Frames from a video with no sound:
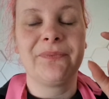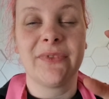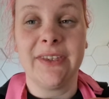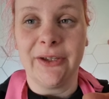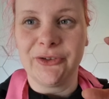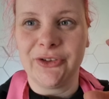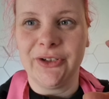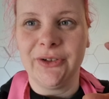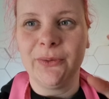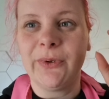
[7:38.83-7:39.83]
tells
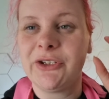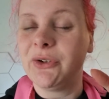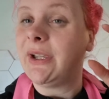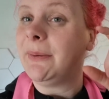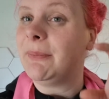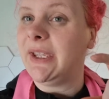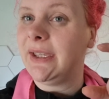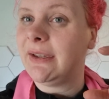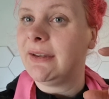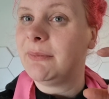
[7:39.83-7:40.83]
you what you can
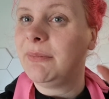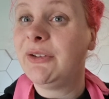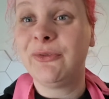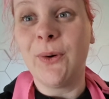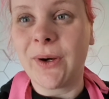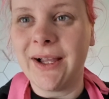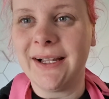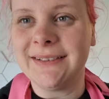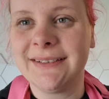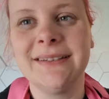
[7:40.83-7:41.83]
make
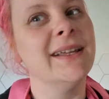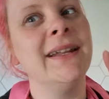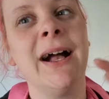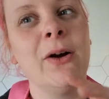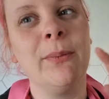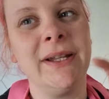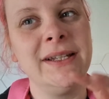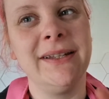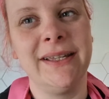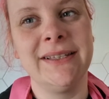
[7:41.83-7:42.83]
beforehand and how many
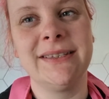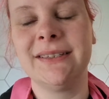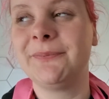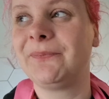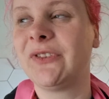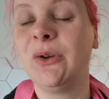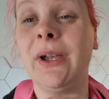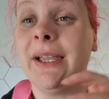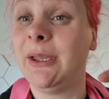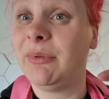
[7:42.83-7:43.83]
days you
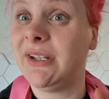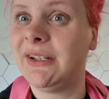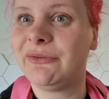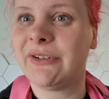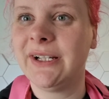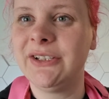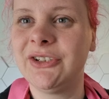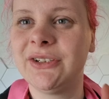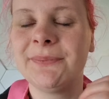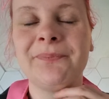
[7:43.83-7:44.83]
can keep it in the
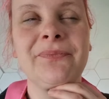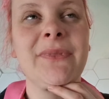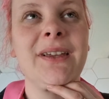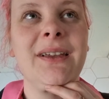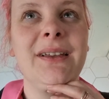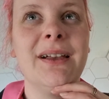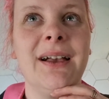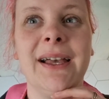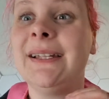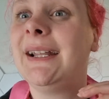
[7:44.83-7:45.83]
fridge.
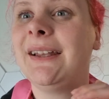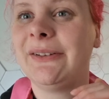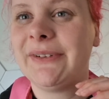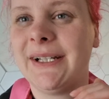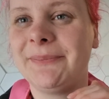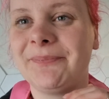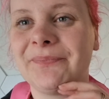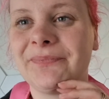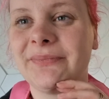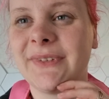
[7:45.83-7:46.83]
And I love that.
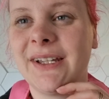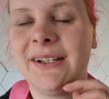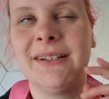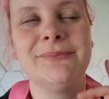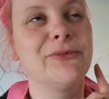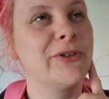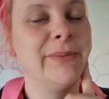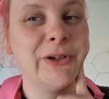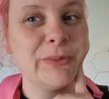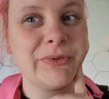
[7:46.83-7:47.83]
For
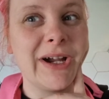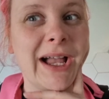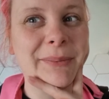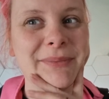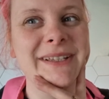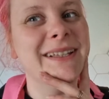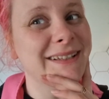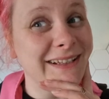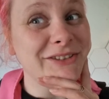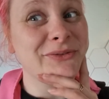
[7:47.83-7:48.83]
meal prep,
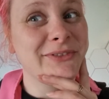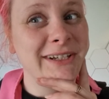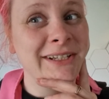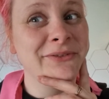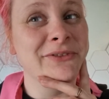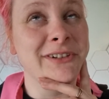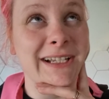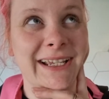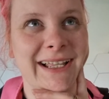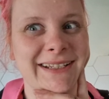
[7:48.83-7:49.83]
that's really,
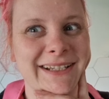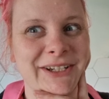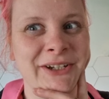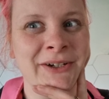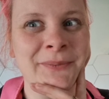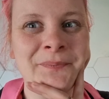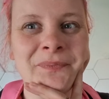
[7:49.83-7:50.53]
really handy to know.